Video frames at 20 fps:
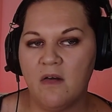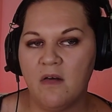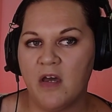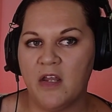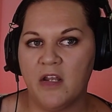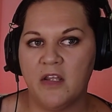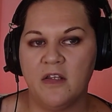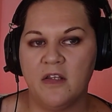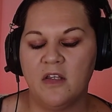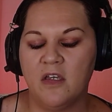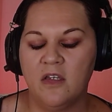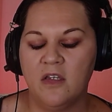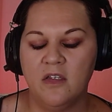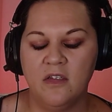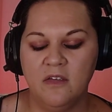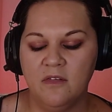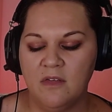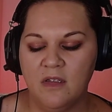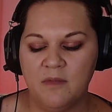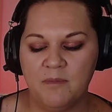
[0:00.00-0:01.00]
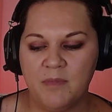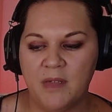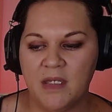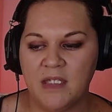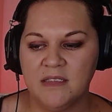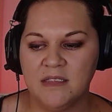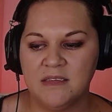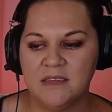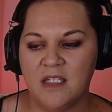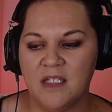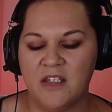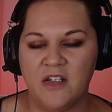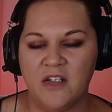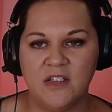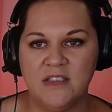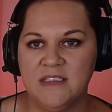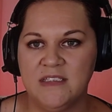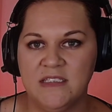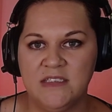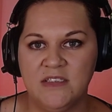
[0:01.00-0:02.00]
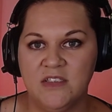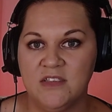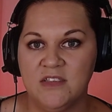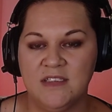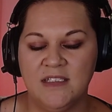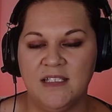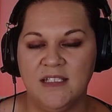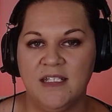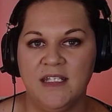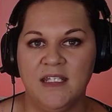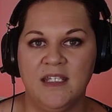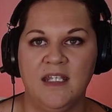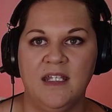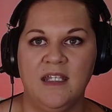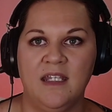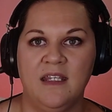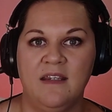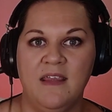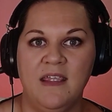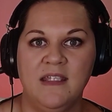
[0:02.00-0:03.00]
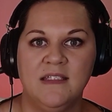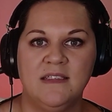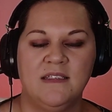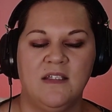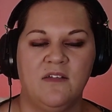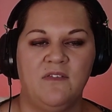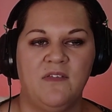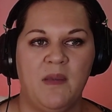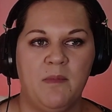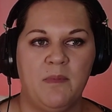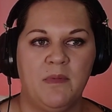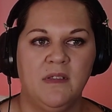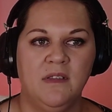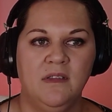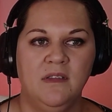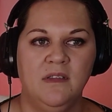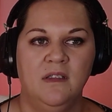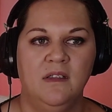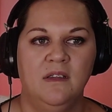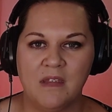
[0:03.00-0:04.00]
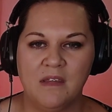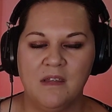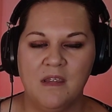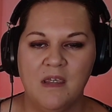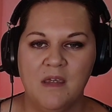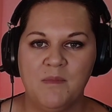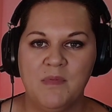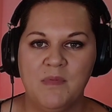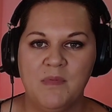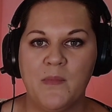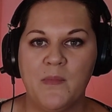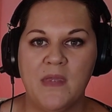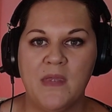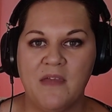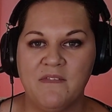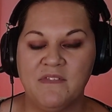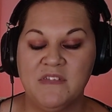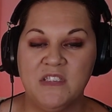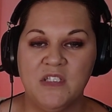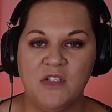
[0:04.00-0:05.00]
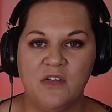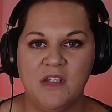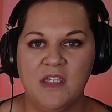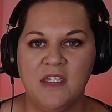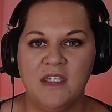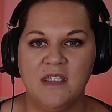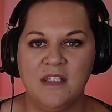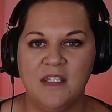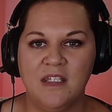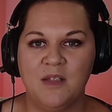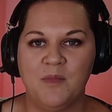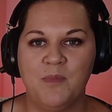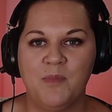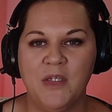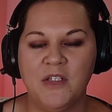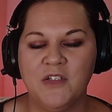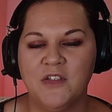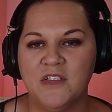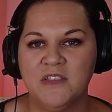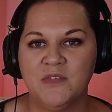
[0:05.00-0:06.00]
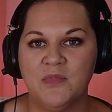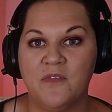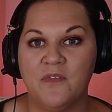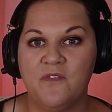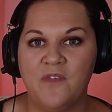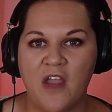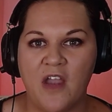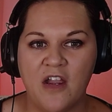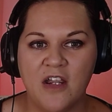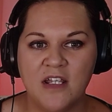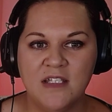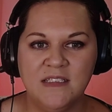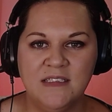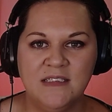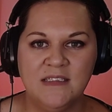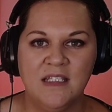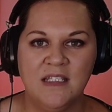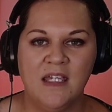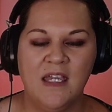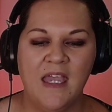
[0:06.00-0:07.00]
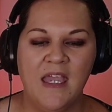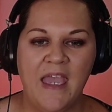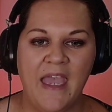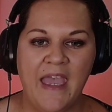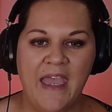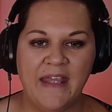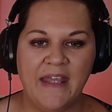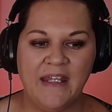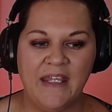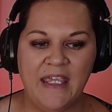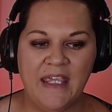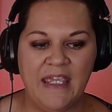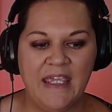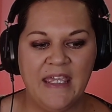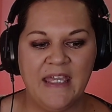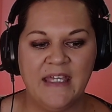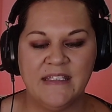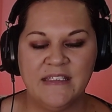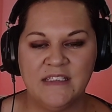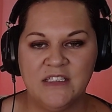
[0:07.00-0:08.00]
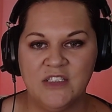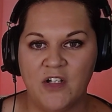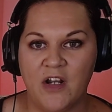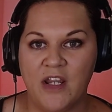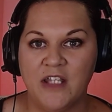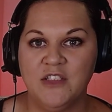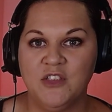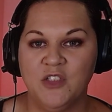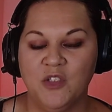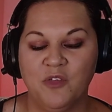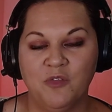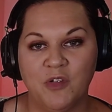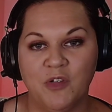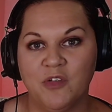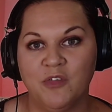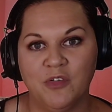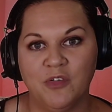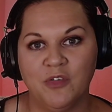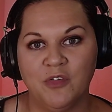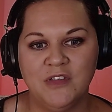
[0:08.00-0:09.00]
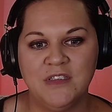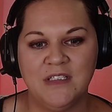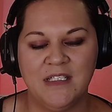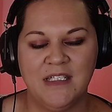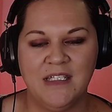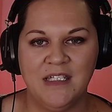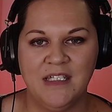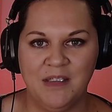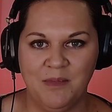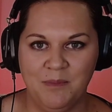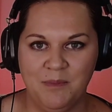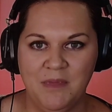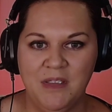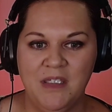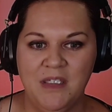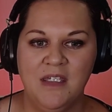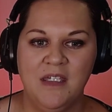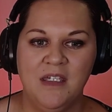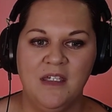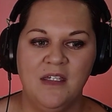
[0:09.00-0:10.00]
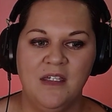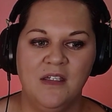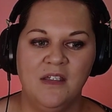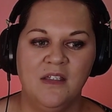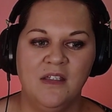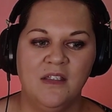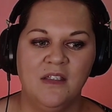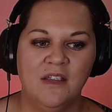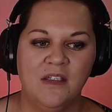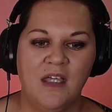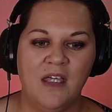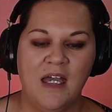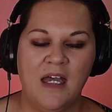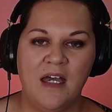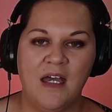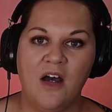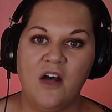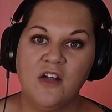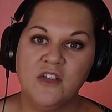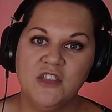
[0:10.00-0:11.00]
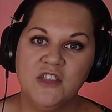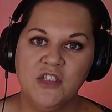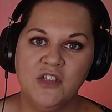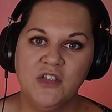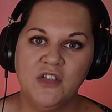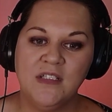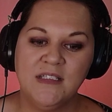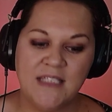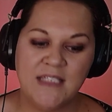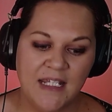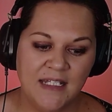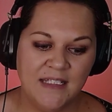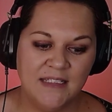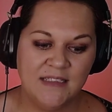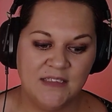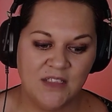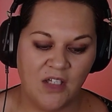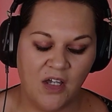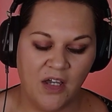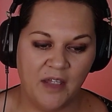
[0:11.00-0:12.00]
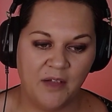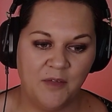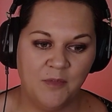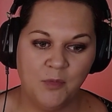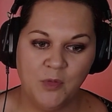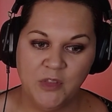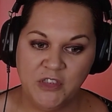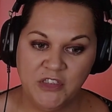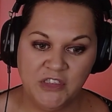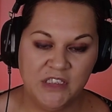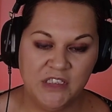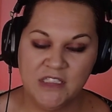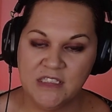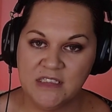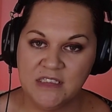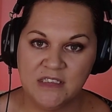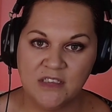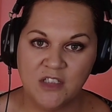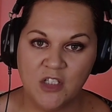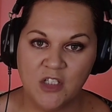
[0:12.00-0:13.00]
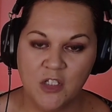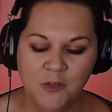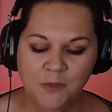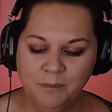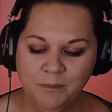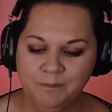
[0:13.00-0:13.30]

I don't know, but I don't see Cersei letting any of that stuff happen. But now we have Tyrion and Pentos with Varys, and he is trying to recruit him onto Dany's side, which is cool.